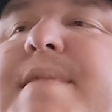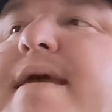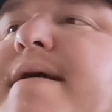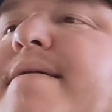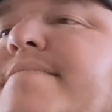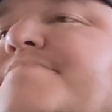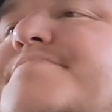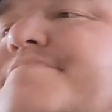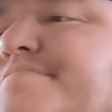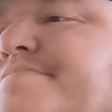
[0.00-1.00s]
you know,
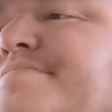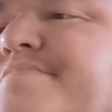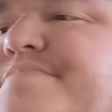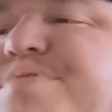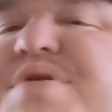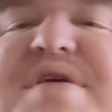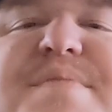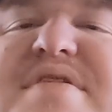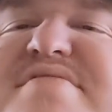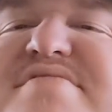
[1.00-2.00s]
pretty
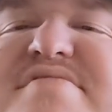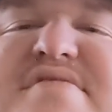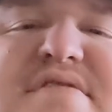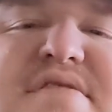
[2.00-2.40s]
much